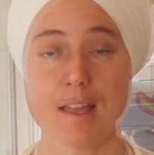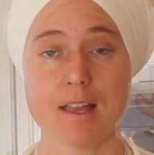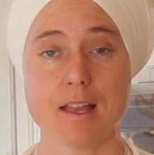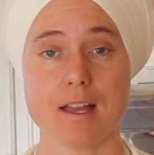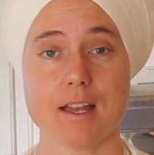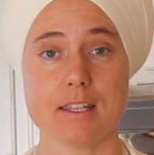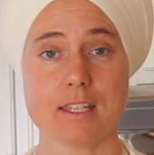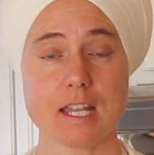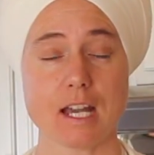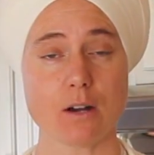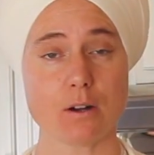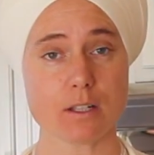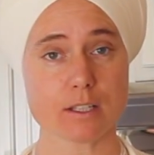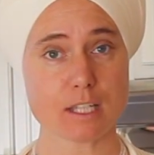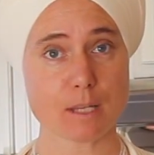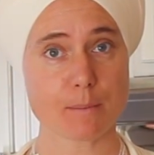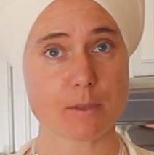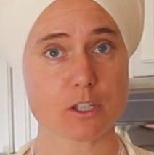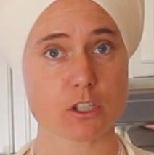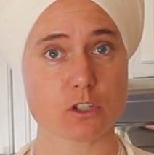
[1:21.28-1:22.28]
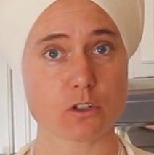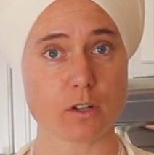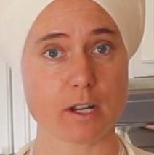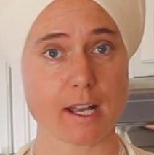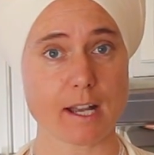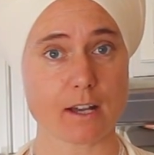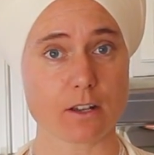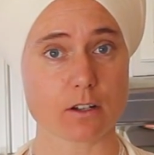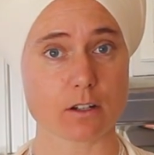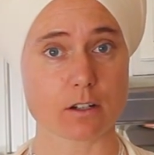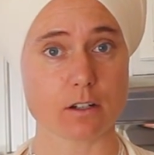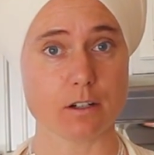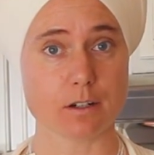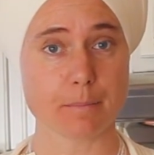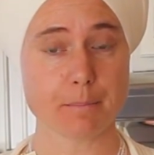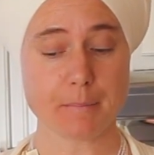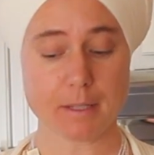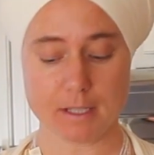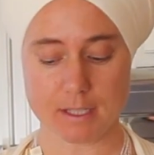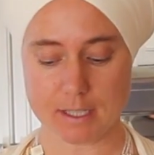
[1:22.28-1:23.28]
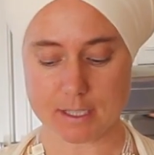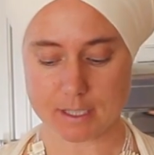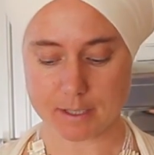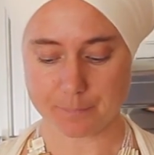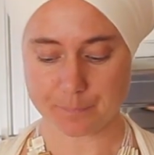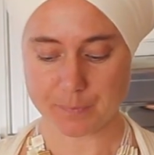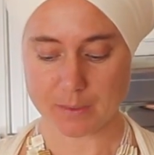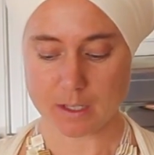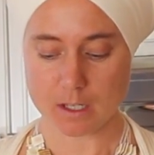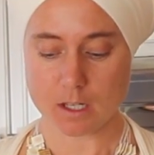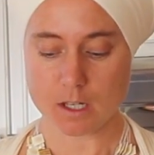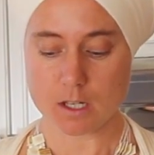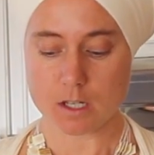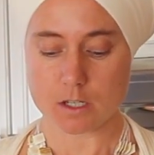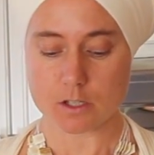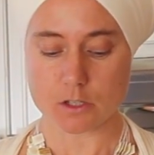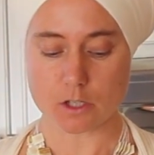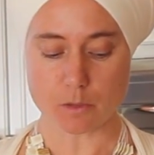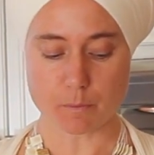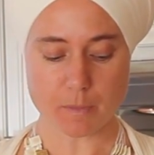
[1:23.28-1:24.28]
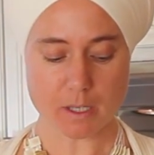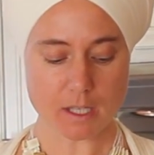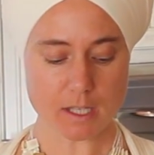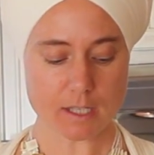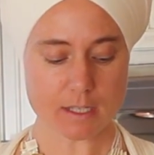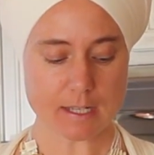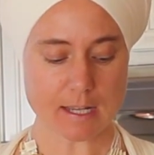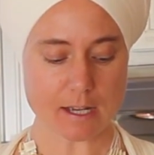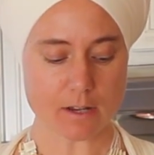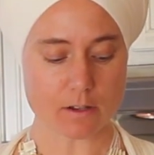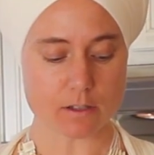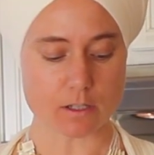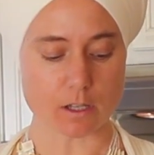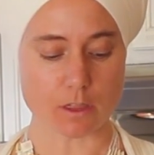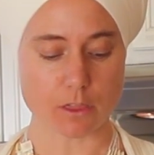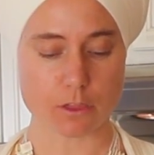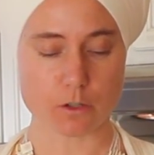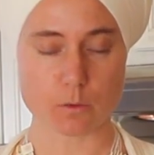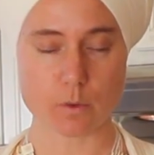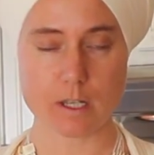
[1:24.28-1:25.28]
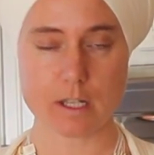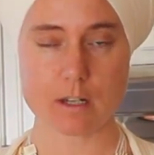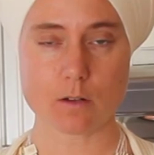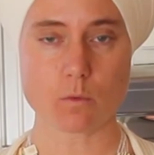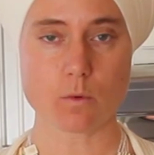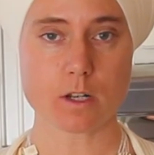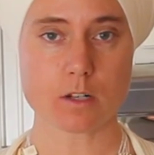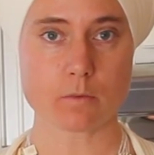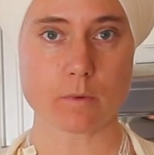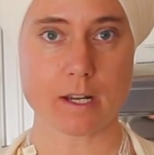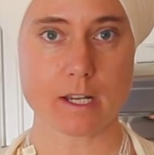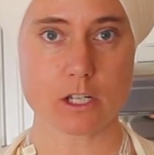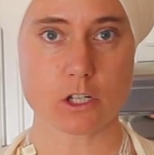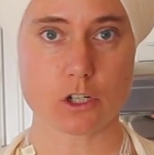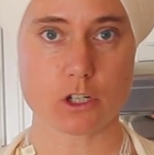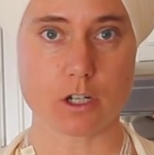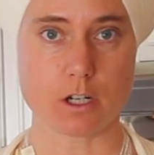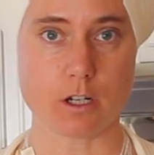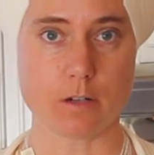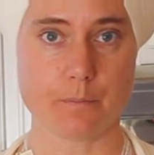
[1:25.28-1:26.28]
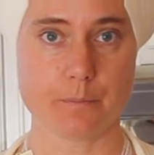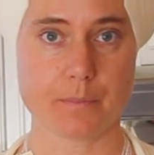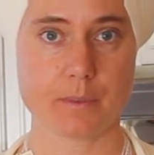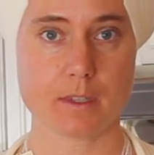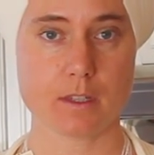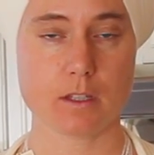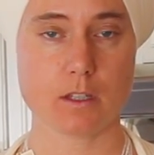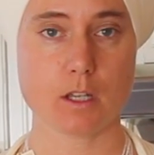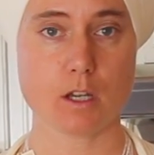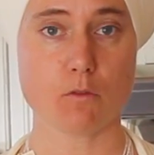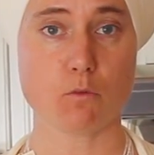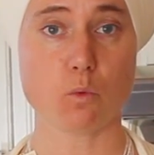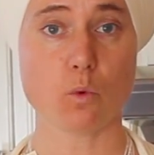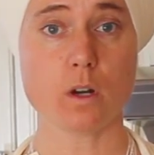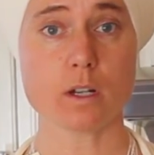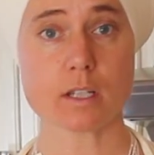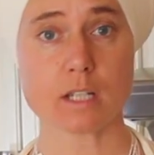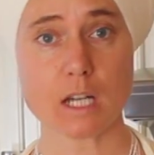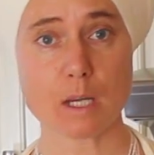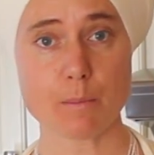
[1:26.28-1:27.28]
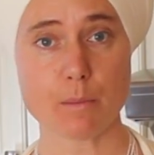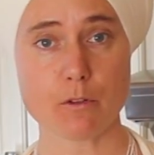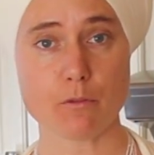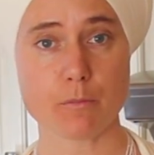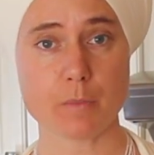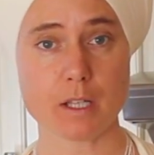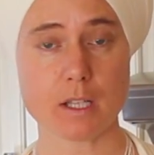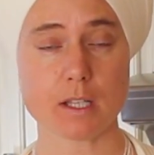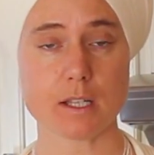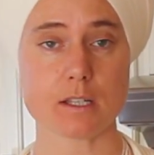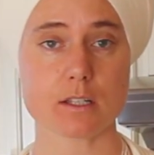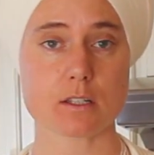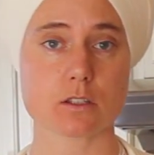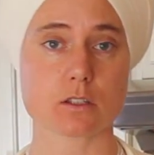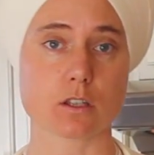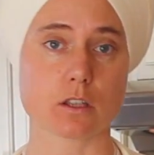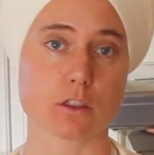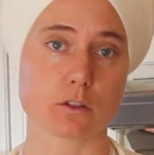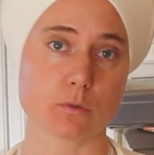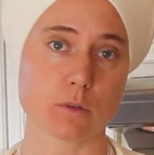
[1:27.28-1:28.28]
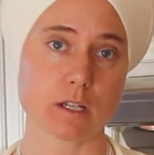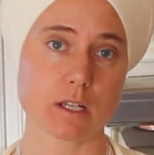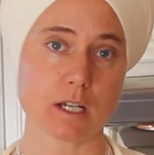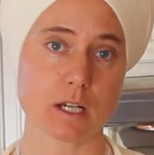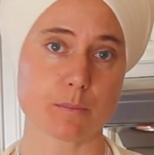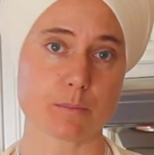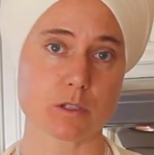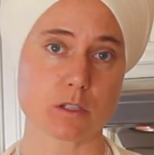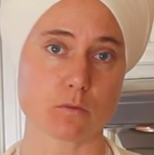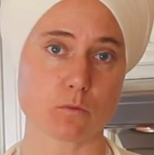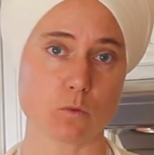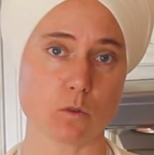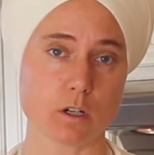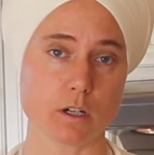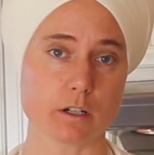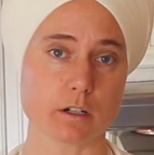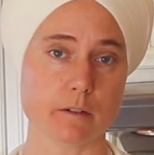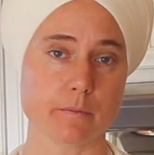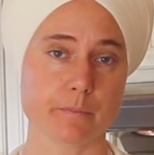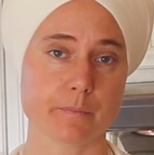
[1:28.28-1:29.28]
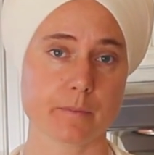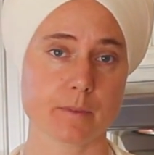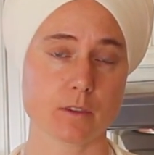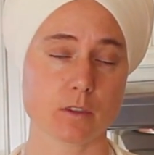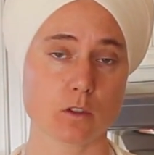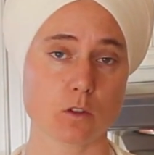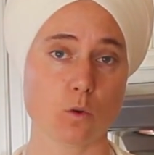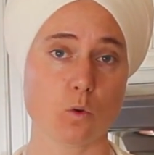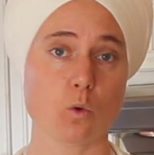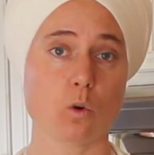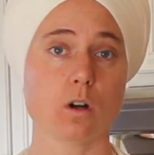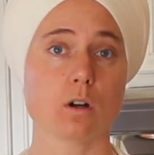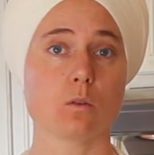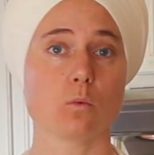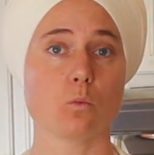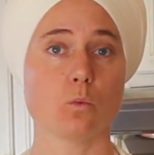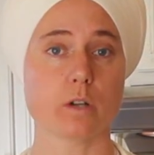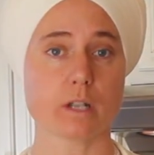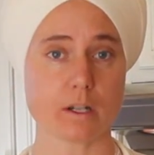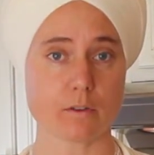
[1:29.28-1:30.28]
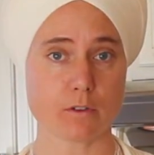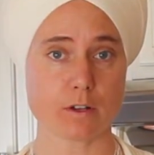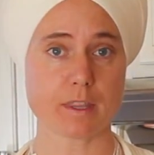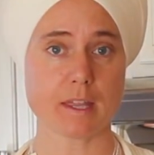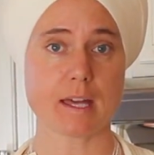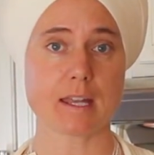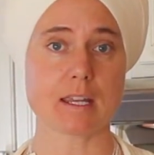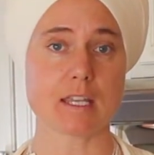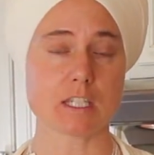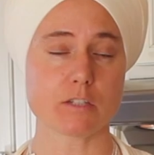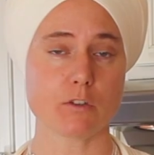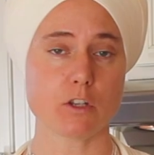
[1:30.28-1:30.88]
And now I'll demonstrate how to cook millet. So millet now is a 3-to-1 ratio. You have 1 cup of millet to 3 cups of water, or whatever that is.